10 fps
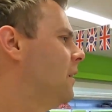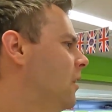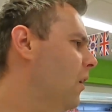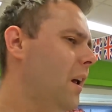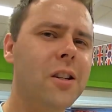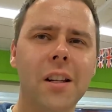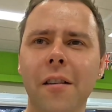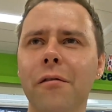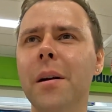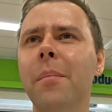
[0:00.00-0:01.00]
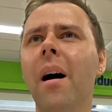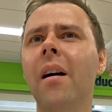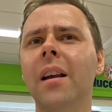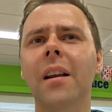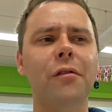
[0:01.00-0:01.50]
You can't actually get free
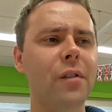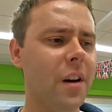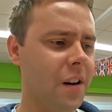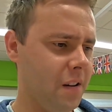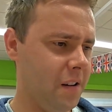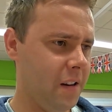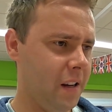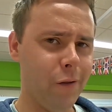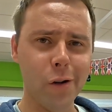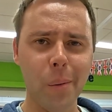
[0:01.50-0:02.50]
parking if you're